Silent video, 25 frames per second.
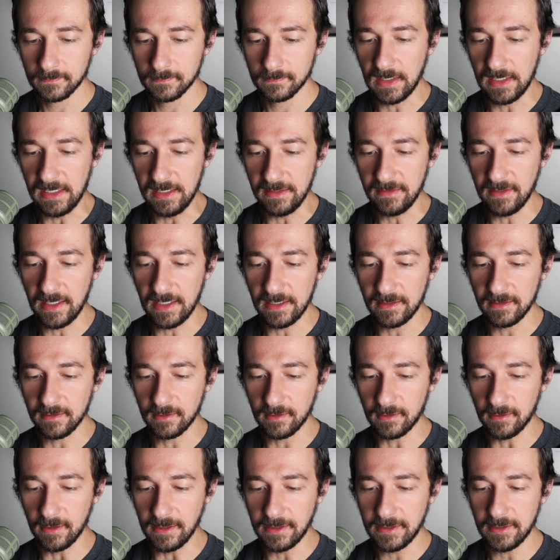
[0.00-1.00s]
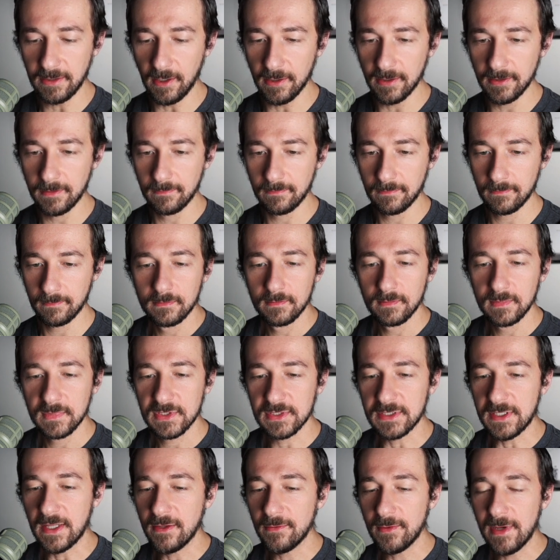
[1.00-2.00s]
And then click done.
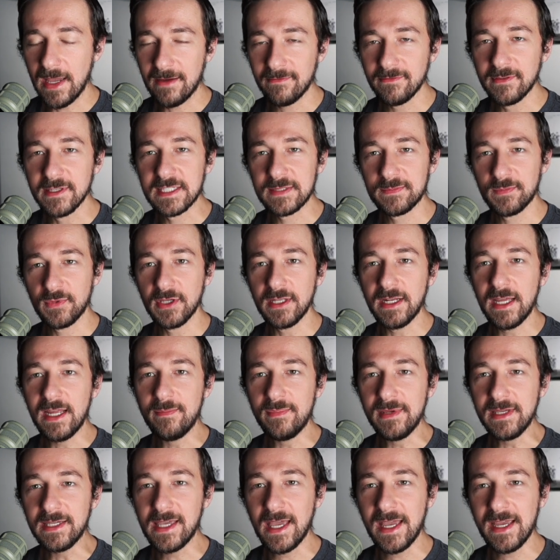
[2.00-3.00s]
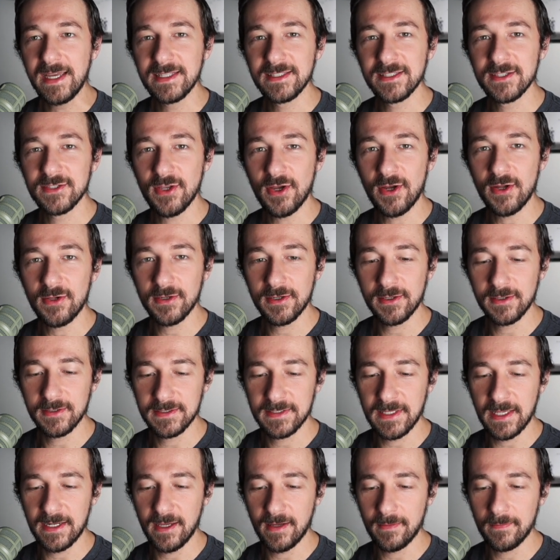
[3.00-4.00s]
So now that we have the split APK installer
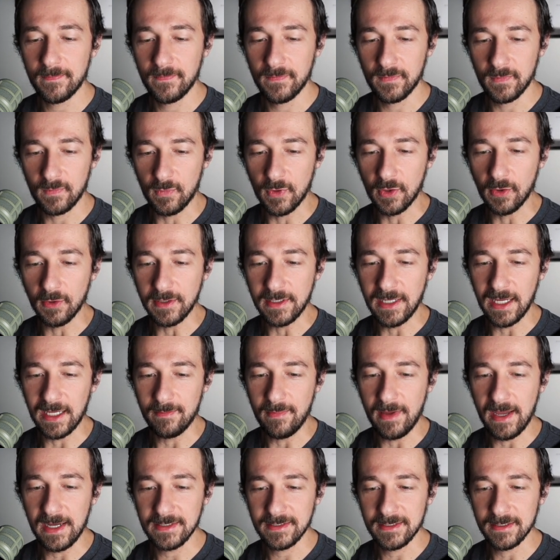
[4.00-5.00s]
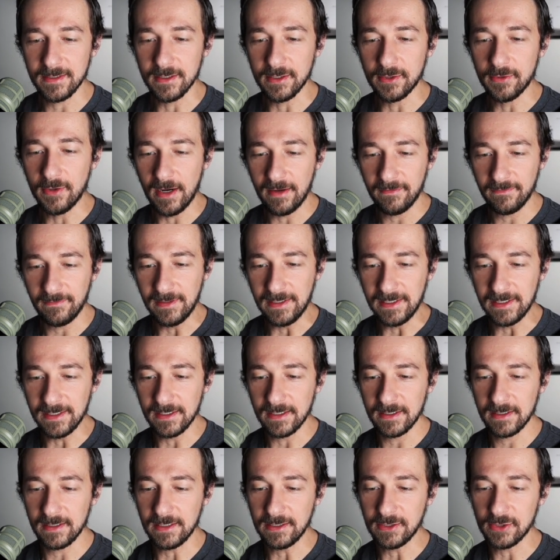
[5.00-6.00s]
set up, we're going to head back to the
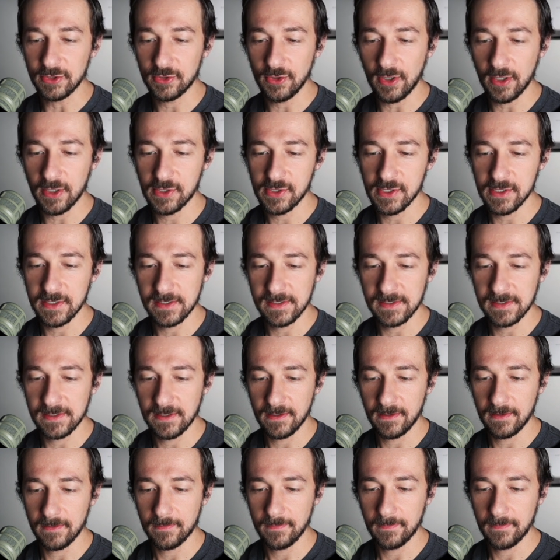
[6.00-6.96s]
graphene instructions.